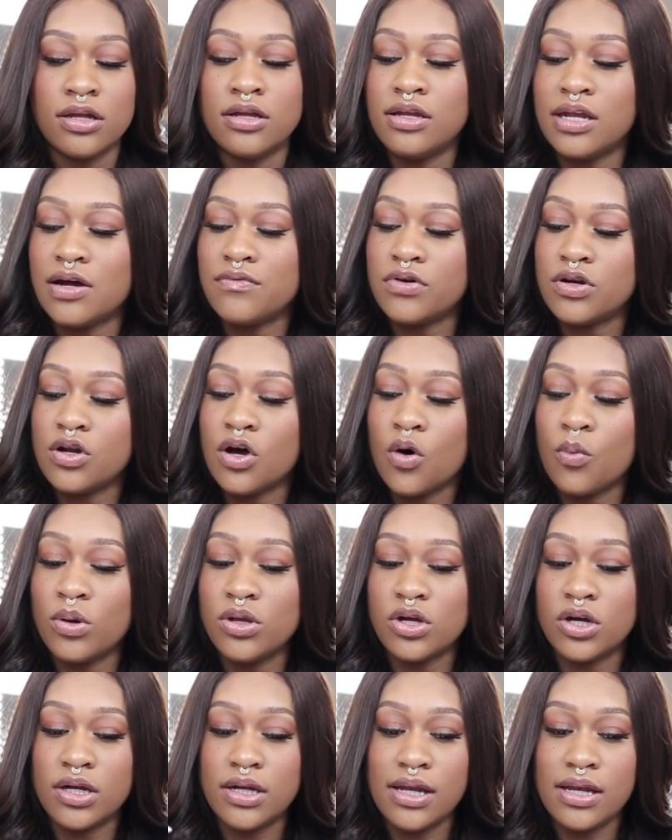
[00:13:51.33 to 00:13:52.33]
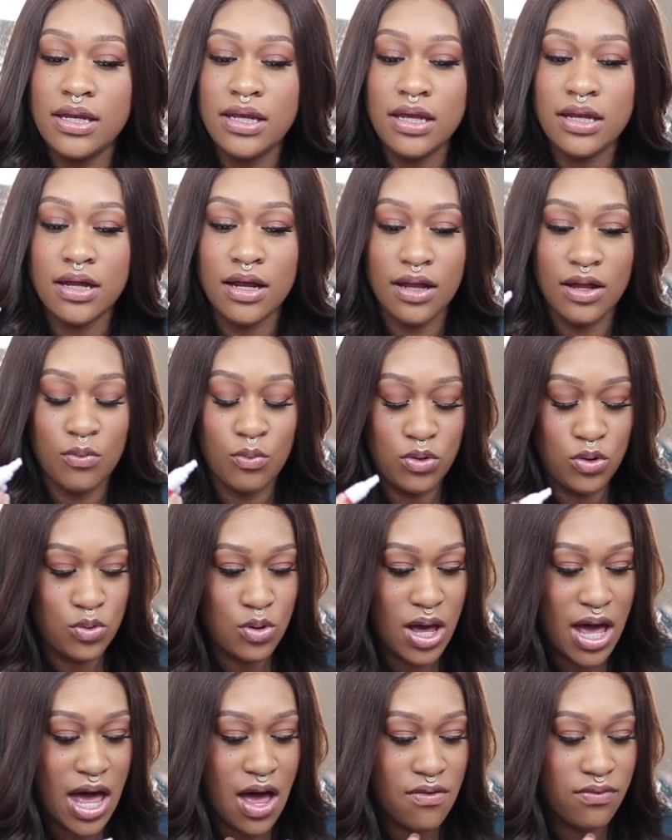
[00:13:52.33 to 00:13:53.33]
Never know when you're going to need it and when you
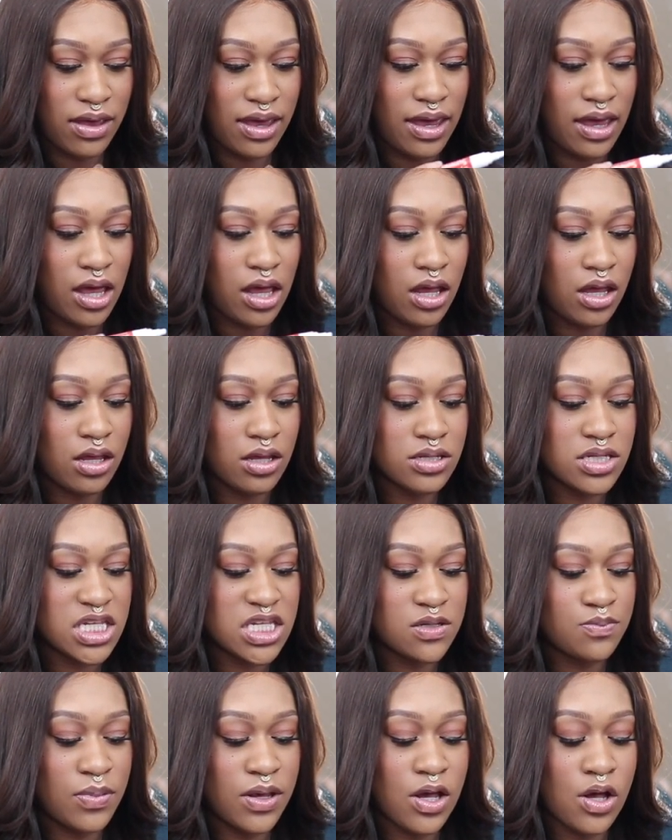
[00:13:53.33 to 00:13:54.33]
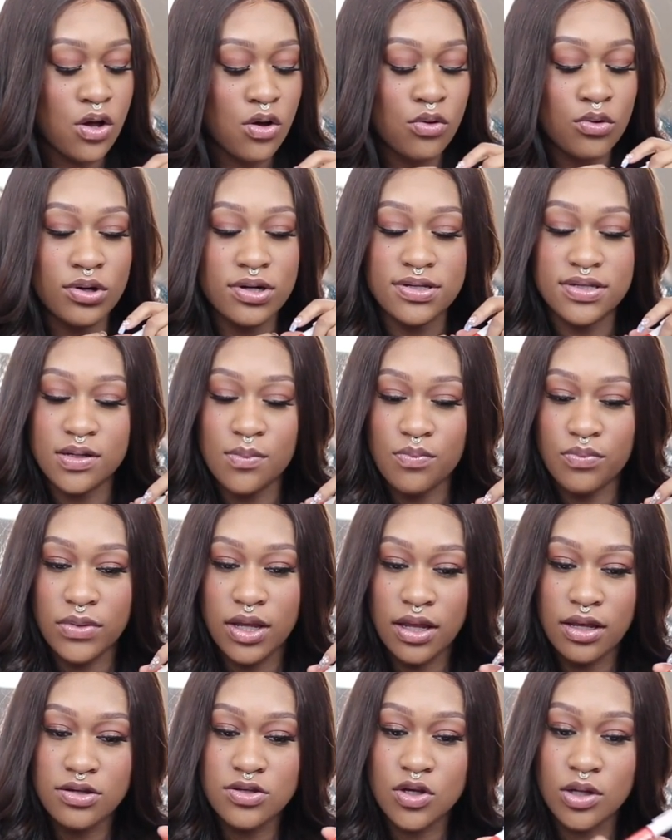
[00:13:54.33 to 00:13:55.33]
have a spill or
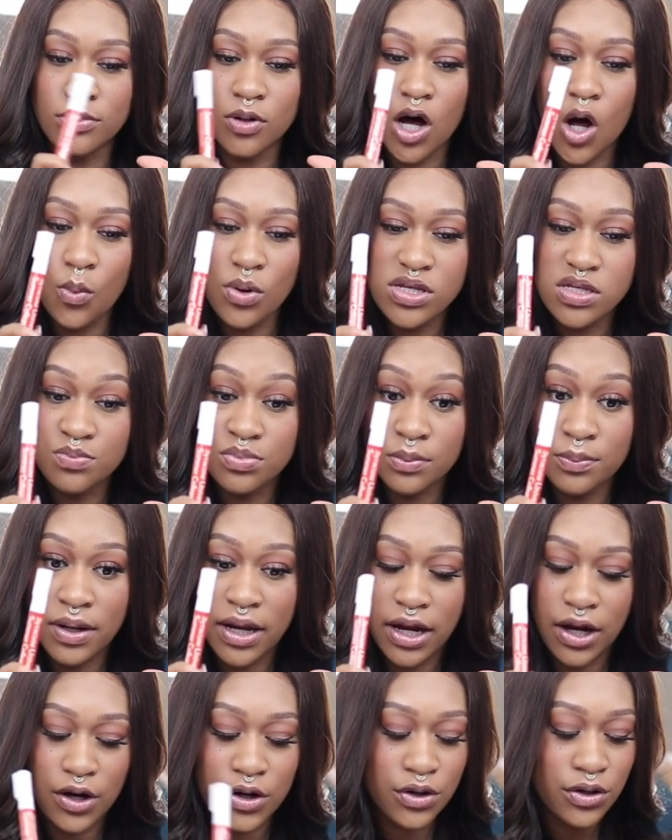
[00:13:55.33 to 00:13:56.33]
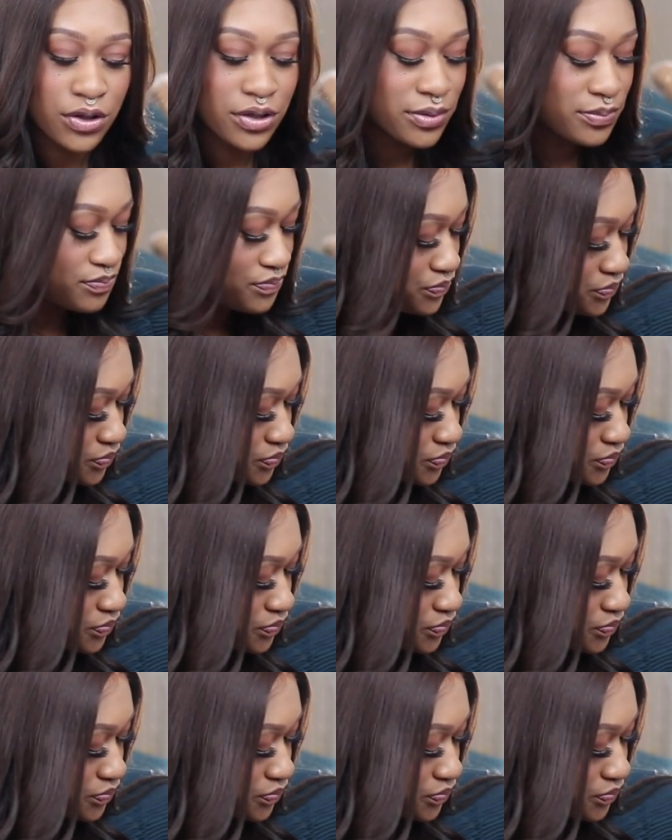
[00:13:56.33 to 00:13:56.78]
something, so I'm always prepared.